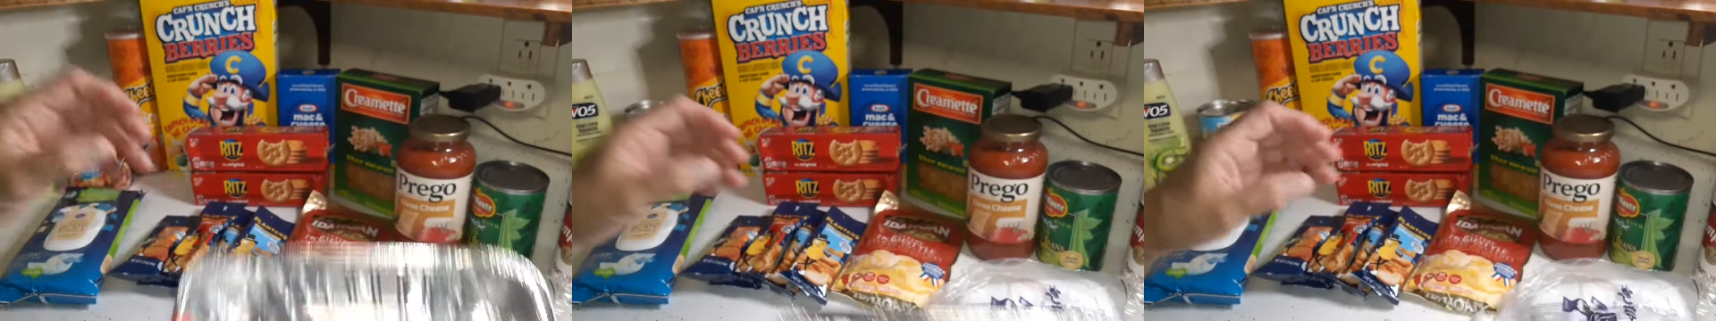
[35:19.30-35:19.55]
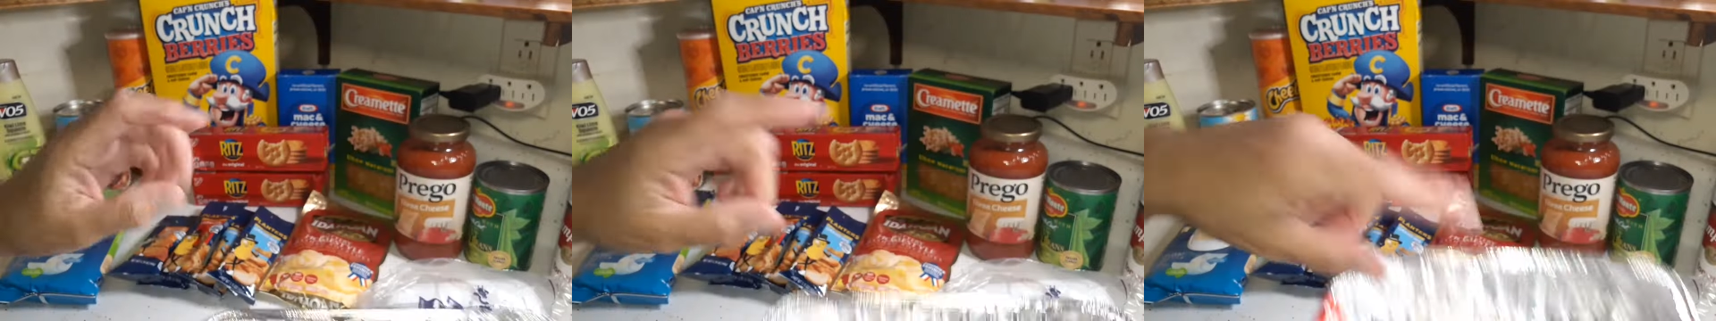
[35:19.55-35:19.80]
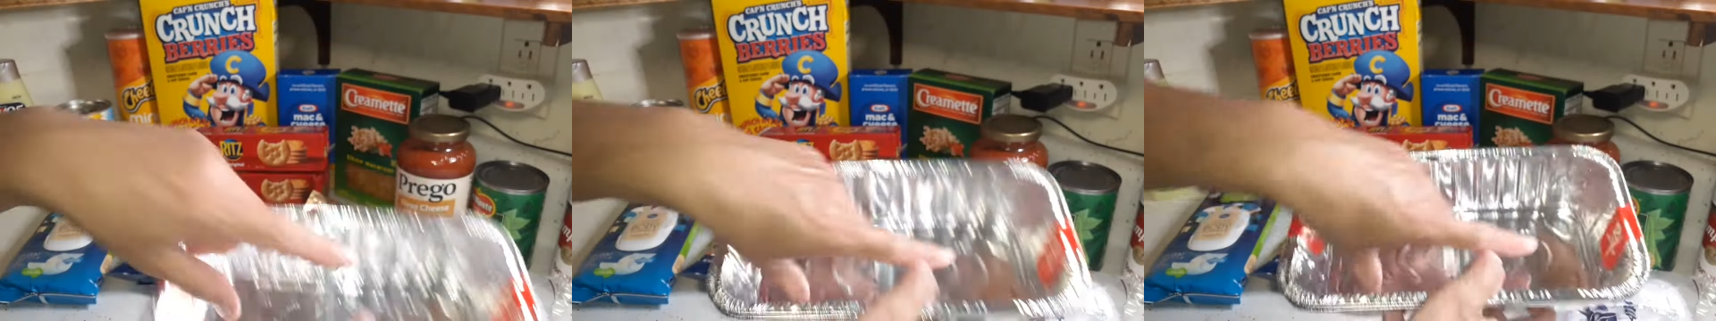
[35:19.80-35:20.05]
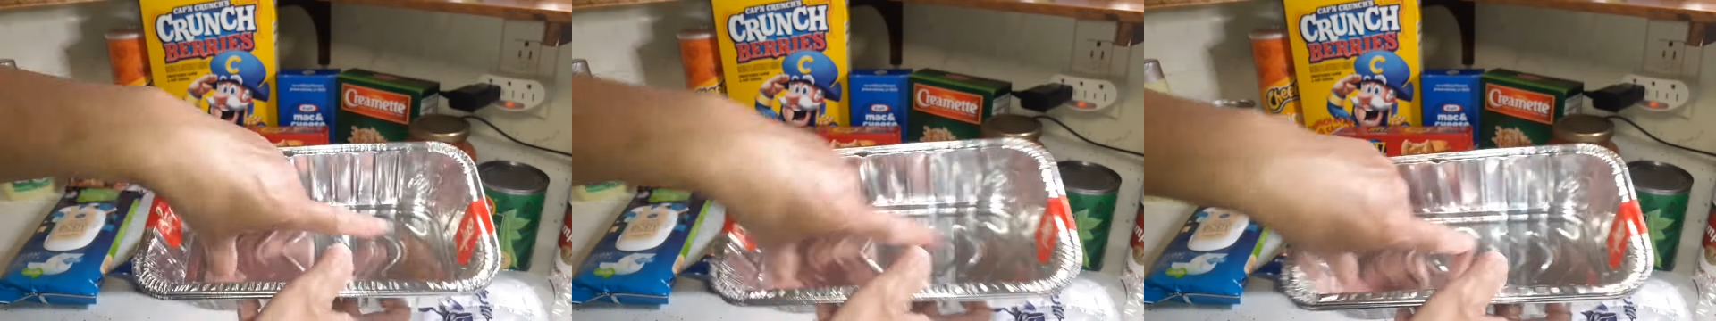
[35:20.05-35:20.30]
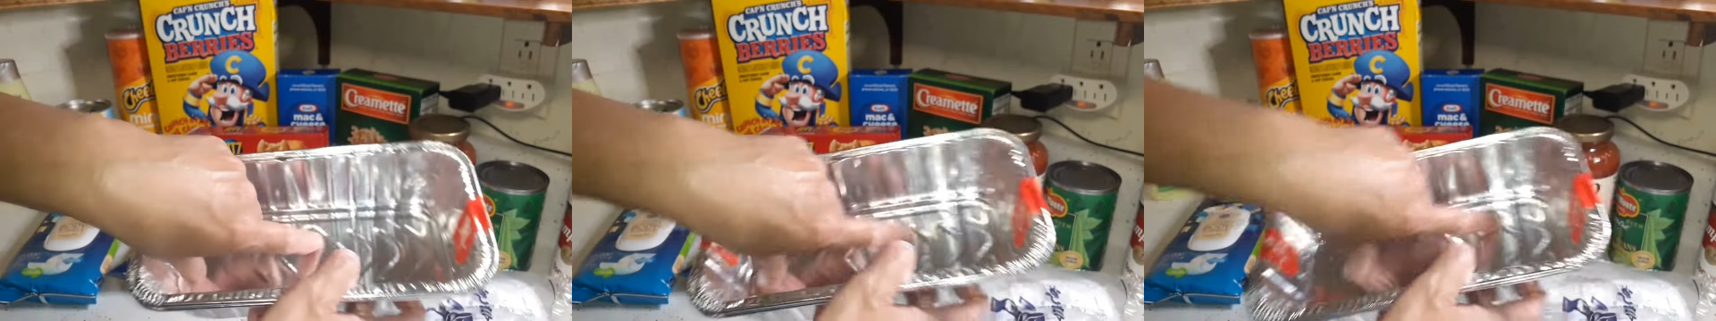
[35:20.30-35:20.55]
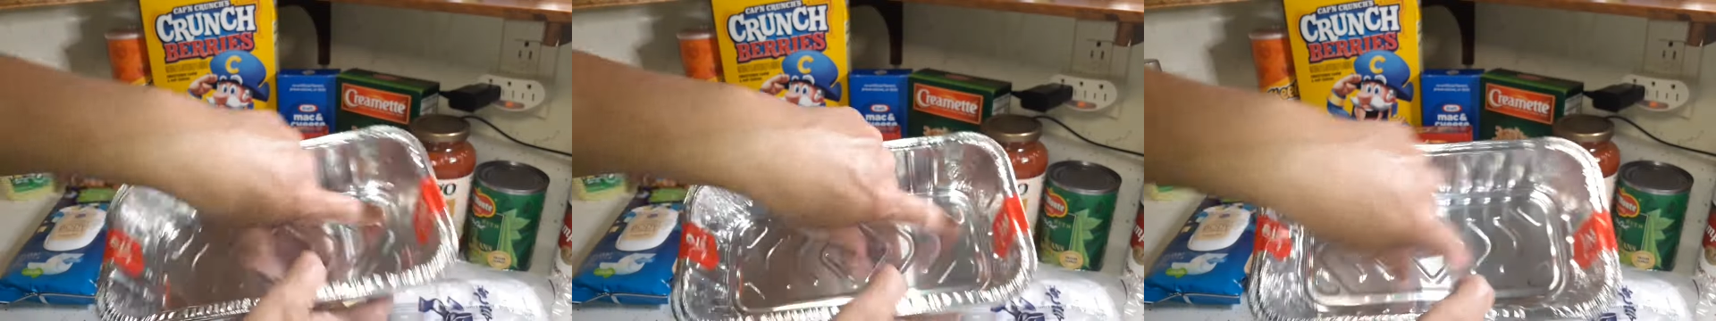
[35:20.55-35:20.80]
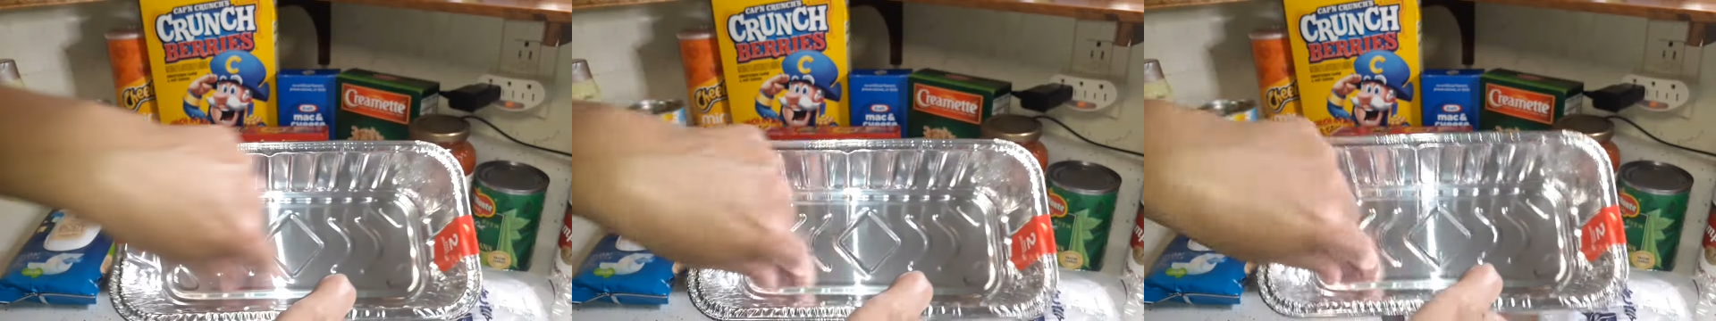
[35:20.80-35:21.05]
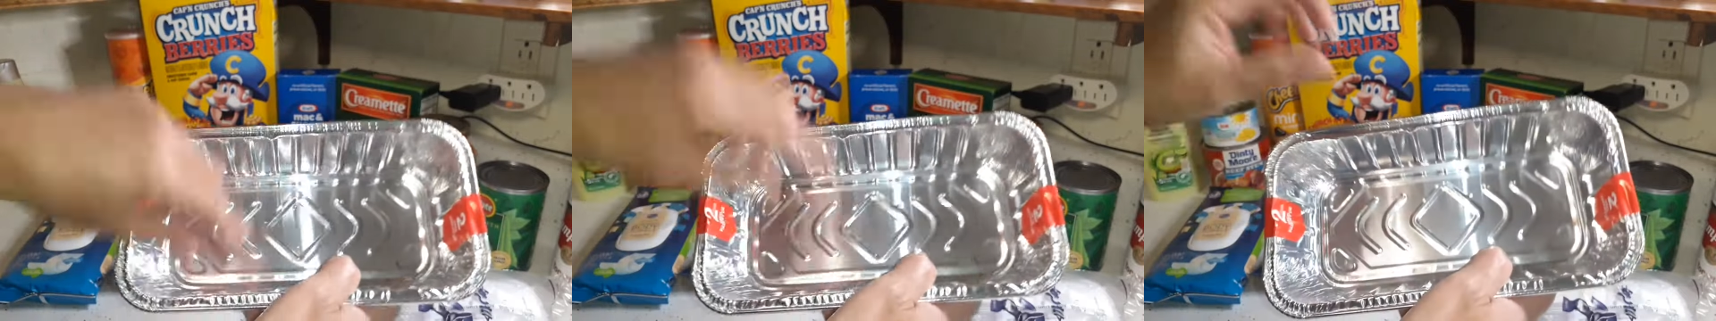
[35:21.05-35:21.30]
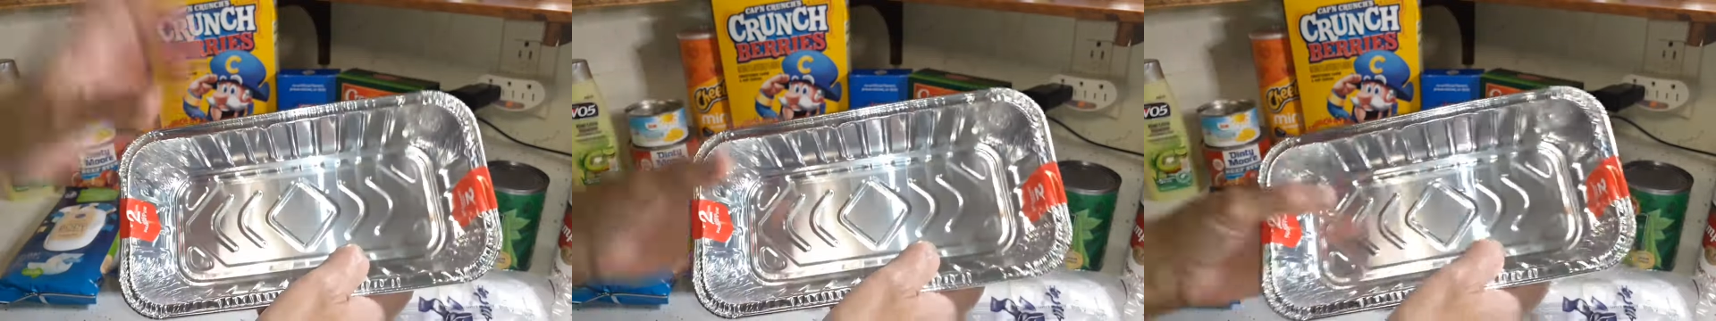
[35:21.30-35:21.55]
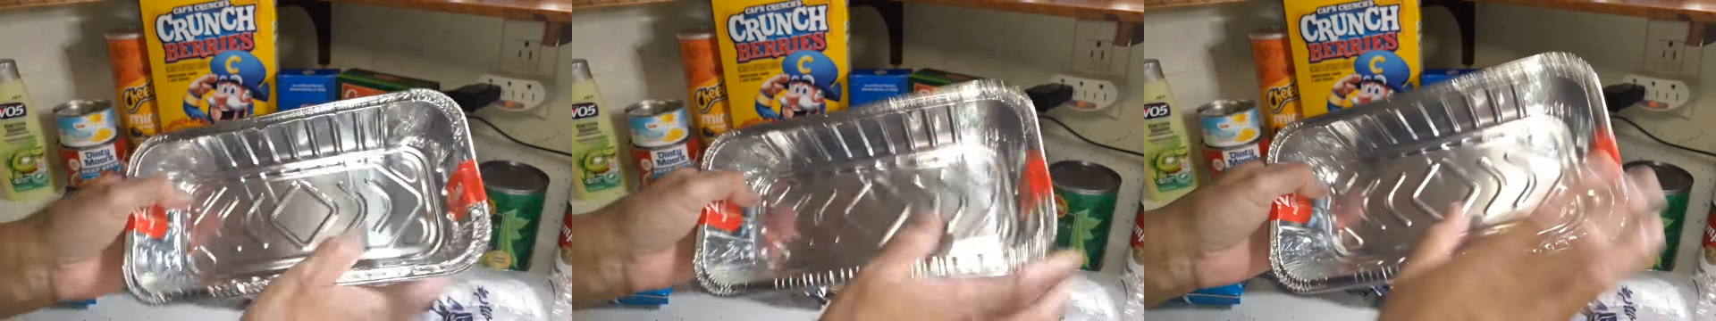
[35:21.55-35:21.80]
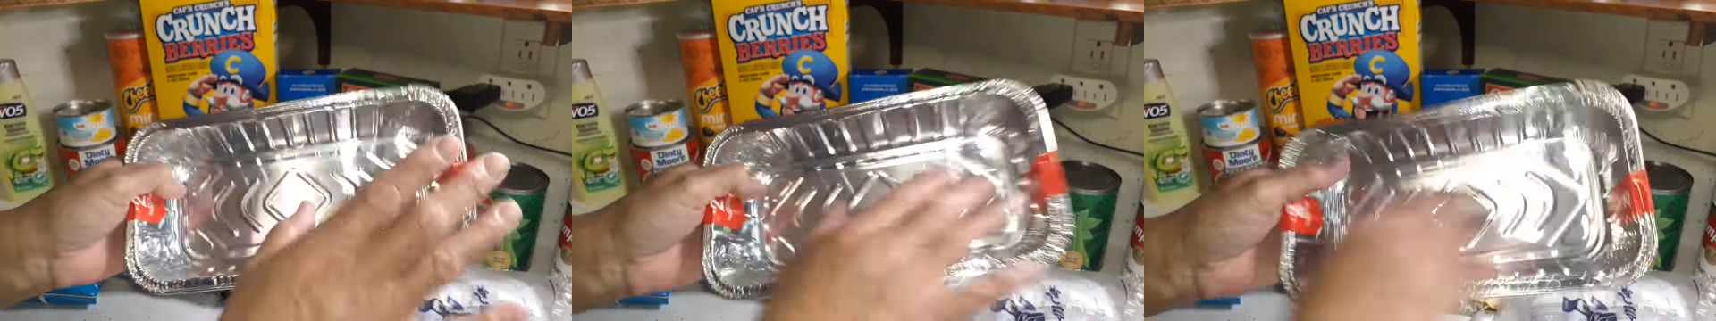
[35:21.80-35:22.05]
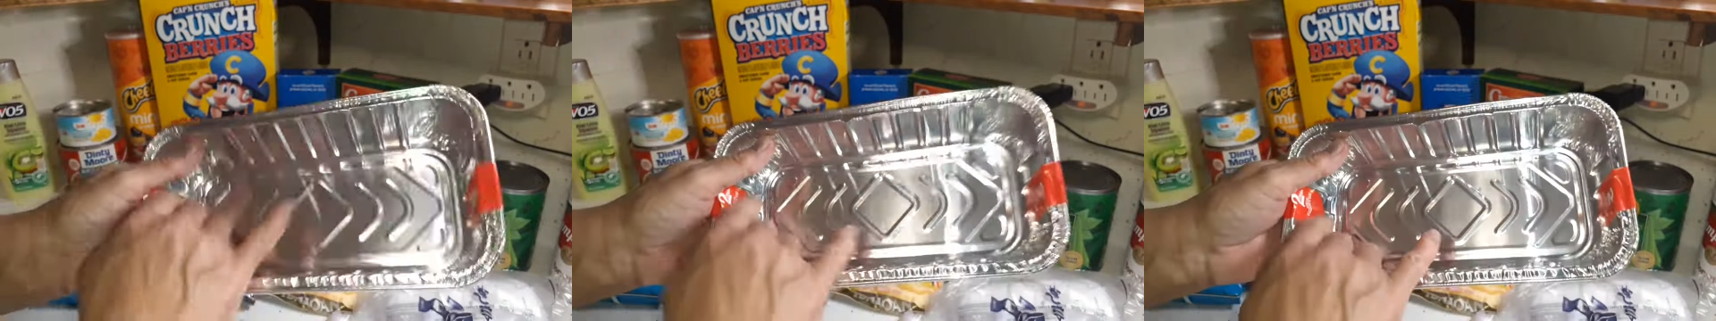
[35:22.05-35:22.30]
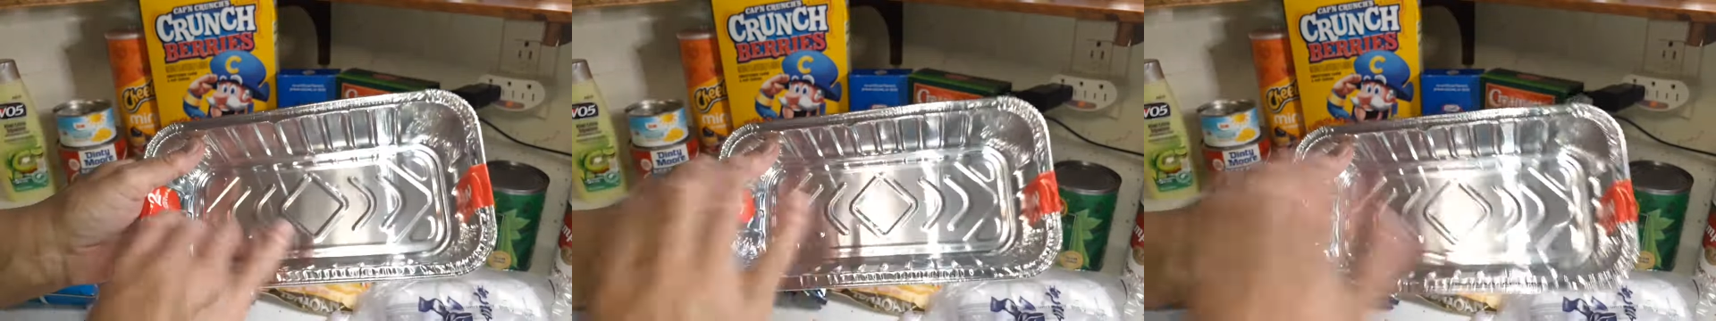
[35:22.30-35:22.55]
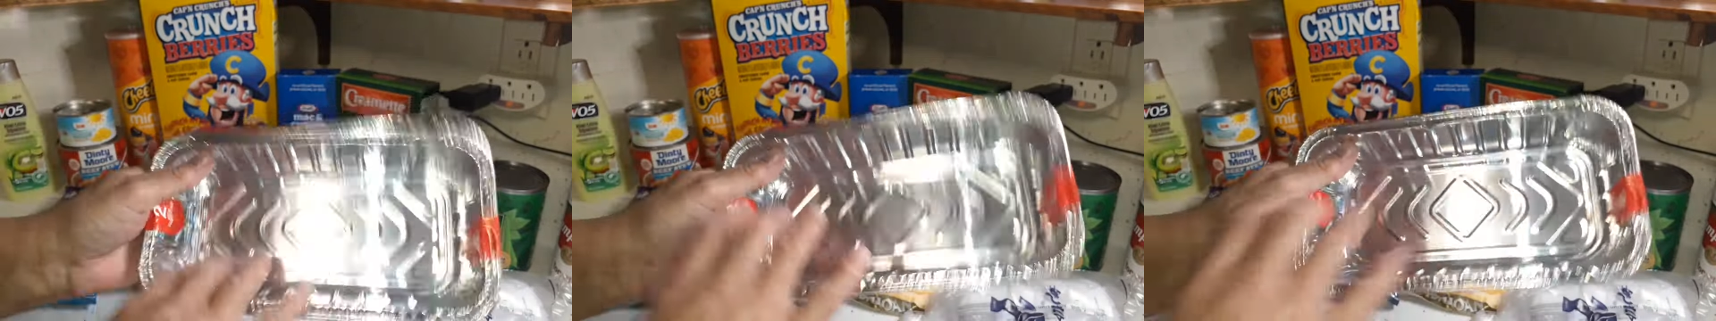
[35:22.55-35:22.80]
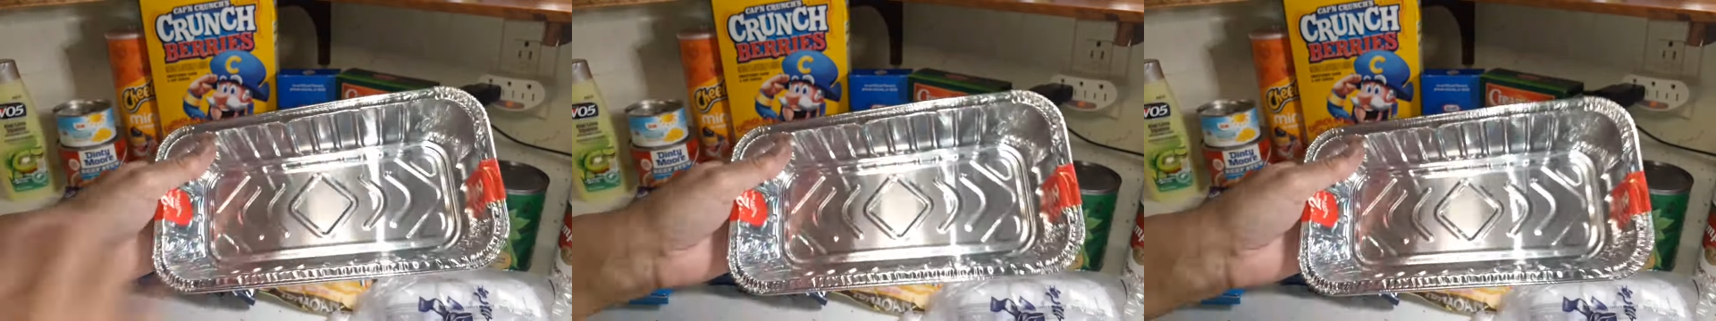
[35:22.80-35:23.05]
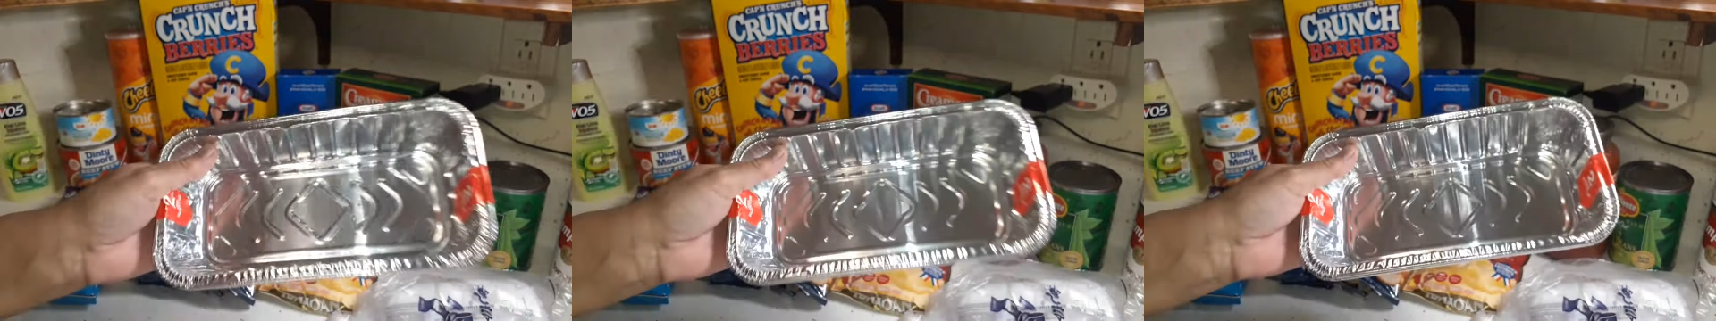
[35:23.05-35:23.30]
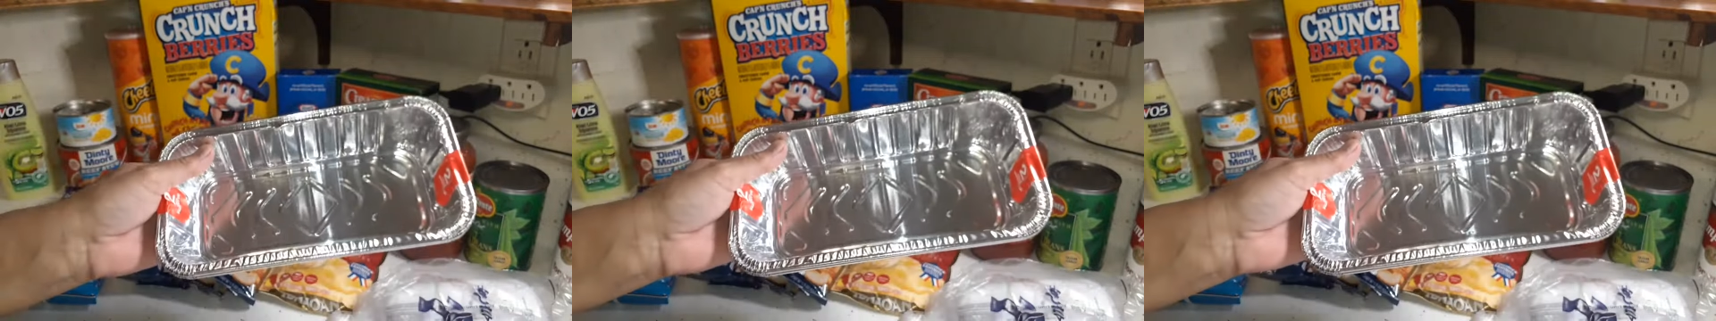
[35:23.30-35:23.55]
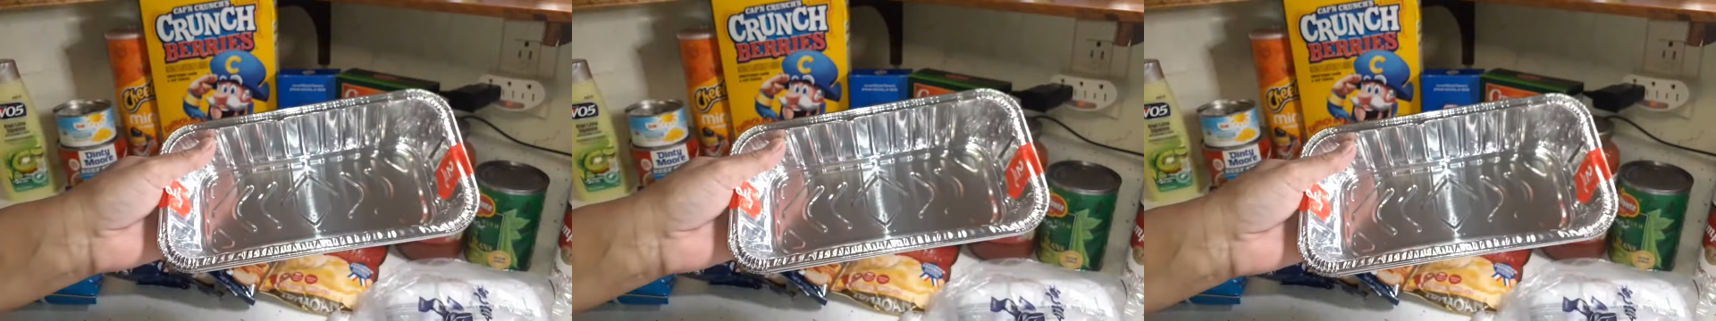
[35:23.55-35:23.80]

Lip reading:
Nobody's mouth can be seen.